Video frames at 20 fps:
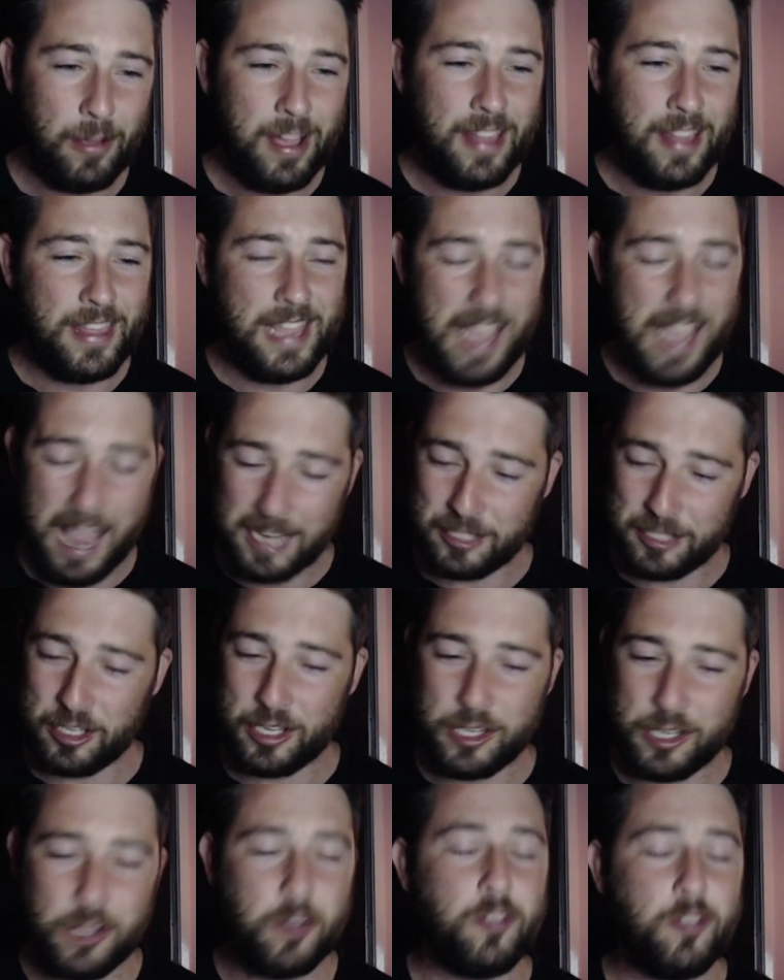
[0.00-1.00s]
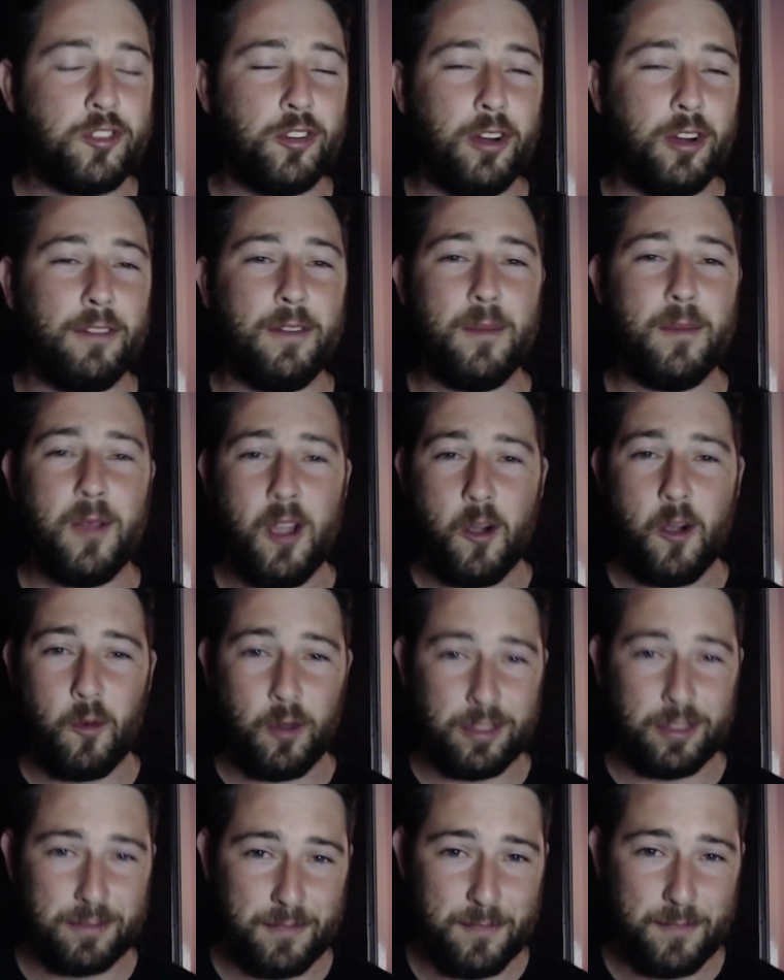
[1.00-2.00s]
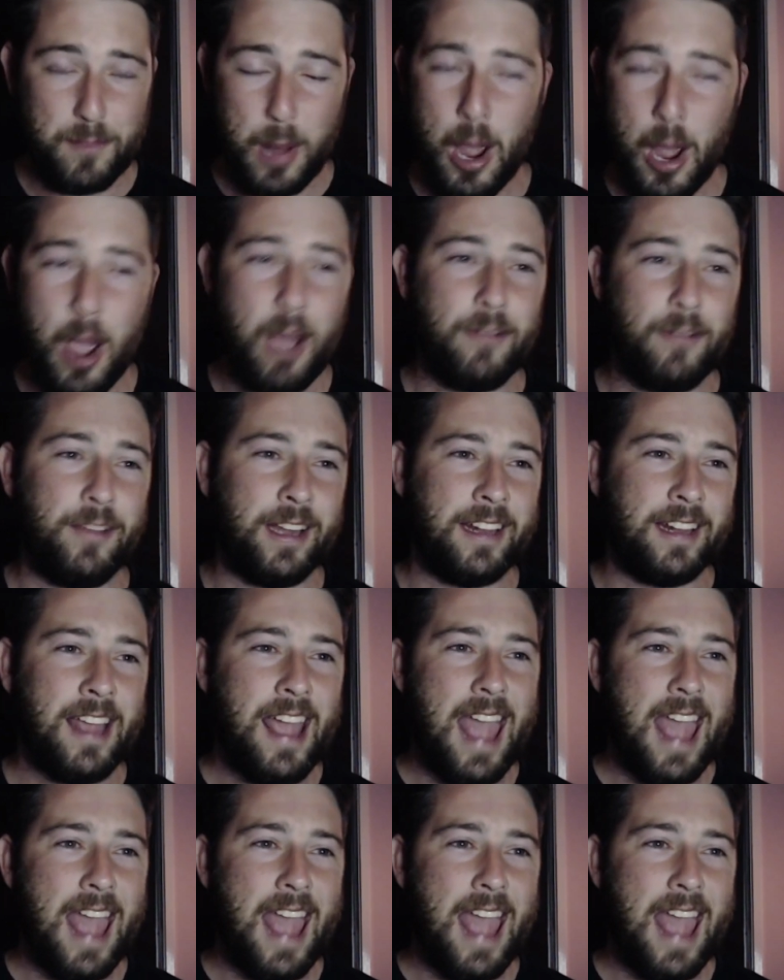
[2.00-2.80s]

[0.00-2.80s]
The execution of them was perfect.